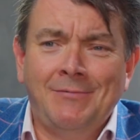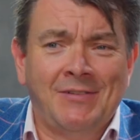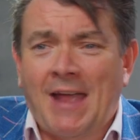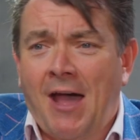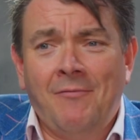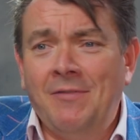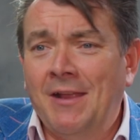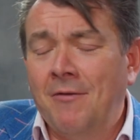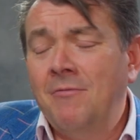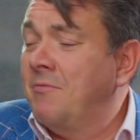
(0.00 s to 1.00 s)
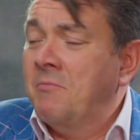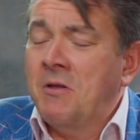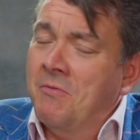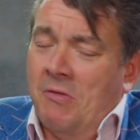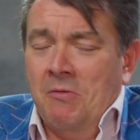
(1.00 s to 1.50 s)
Just how
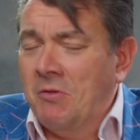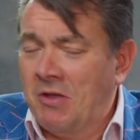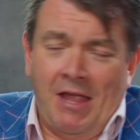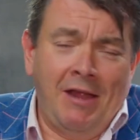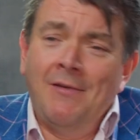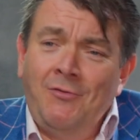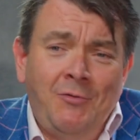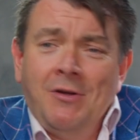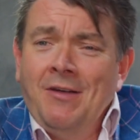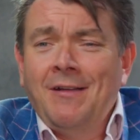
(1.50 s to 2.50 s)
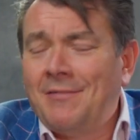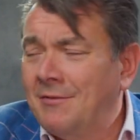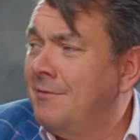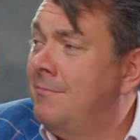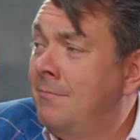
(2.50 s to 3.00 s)
the king gives you a
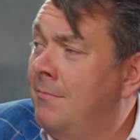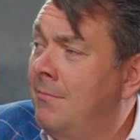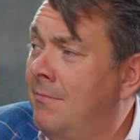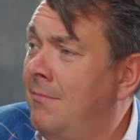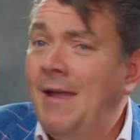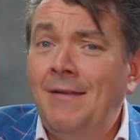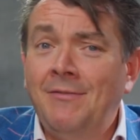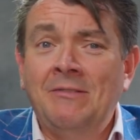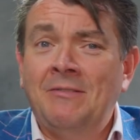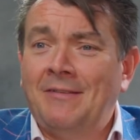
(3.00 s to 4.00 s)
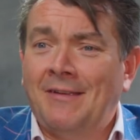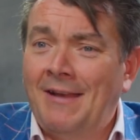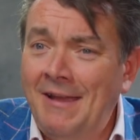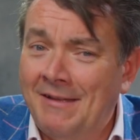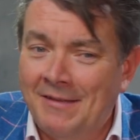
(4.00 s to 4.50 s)
castle. Excellent, I
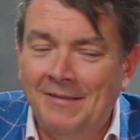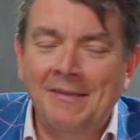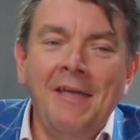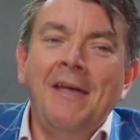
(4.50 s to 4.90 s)
like this.